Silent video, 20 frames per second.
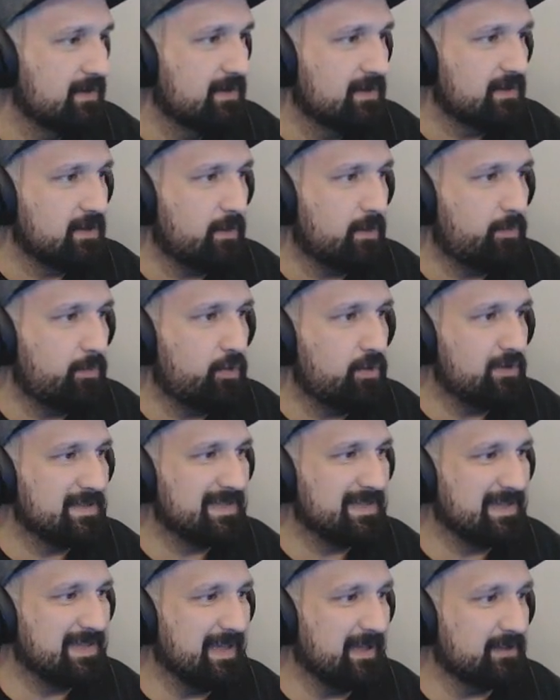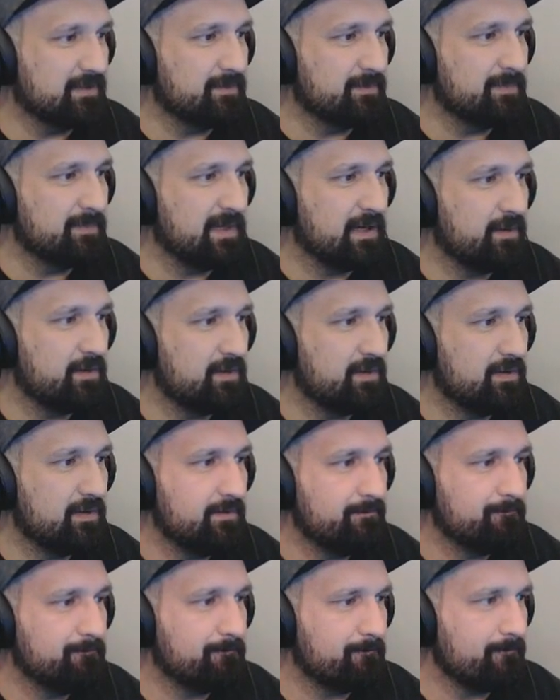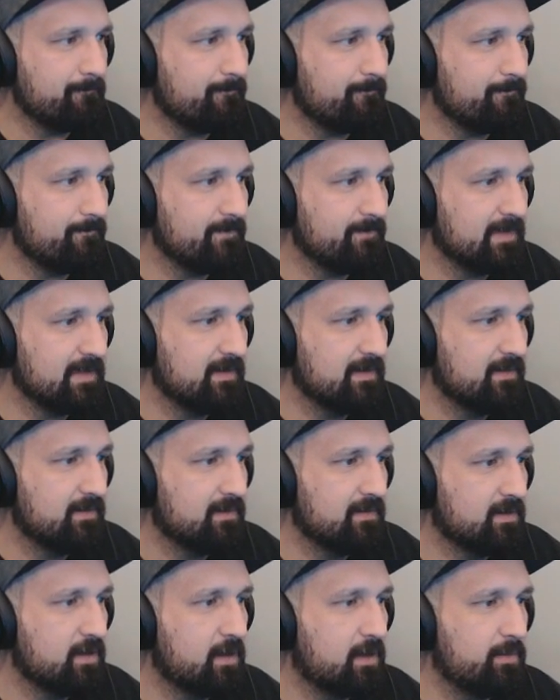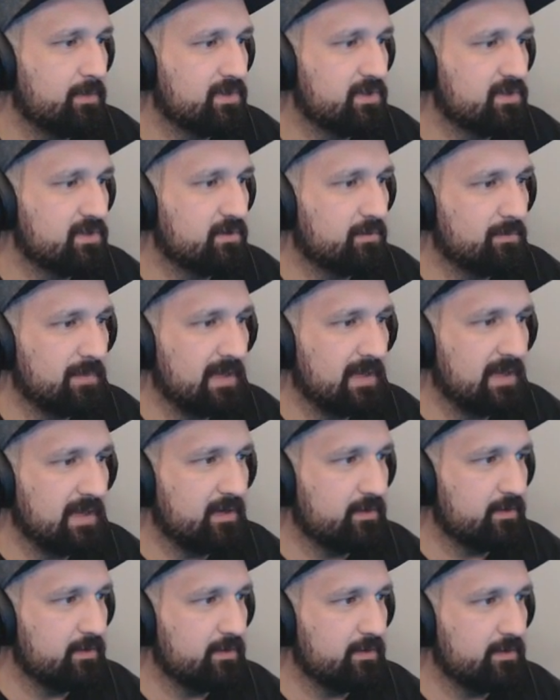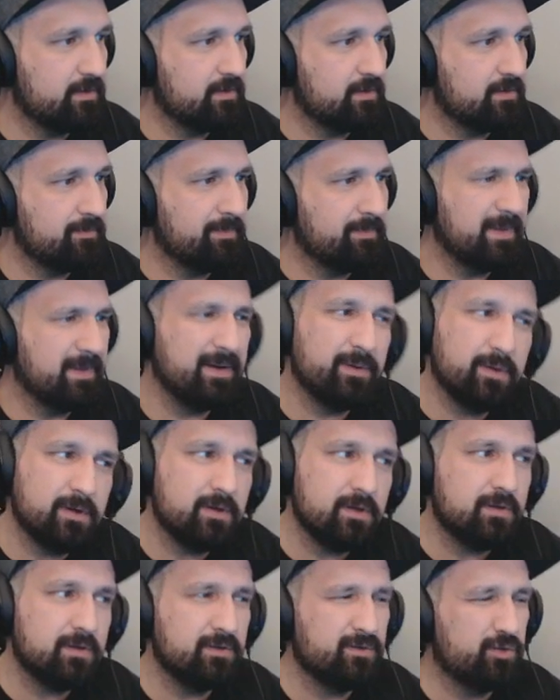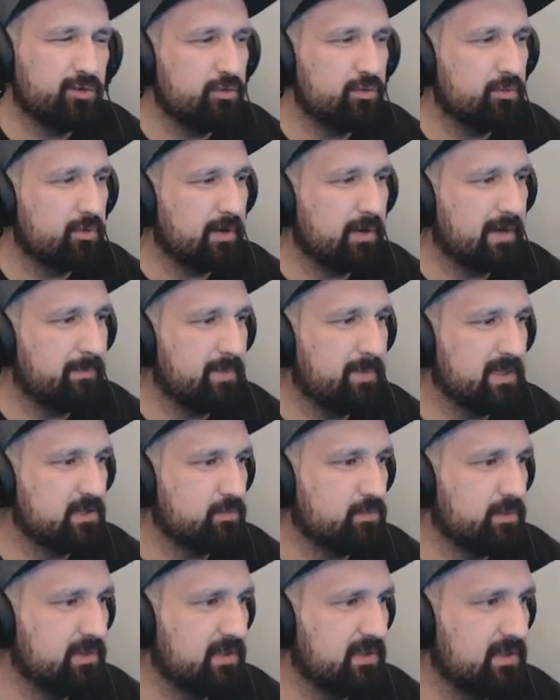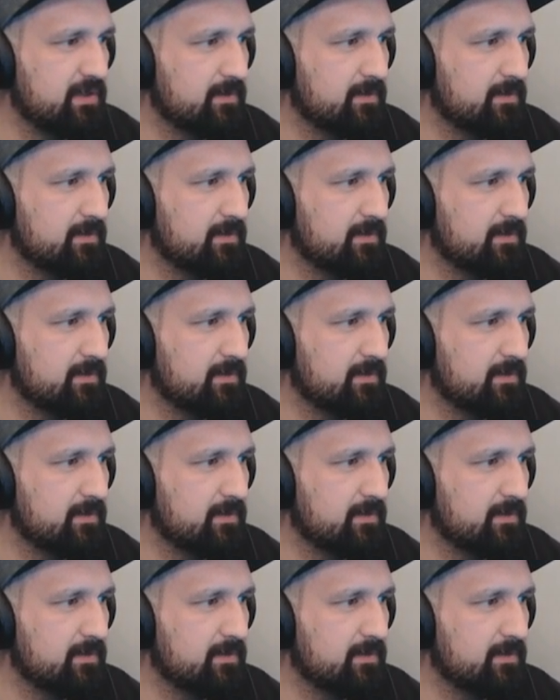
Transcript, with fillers: Couple skeleton barrel. Commons don't matter. Mirror and two more epics we need.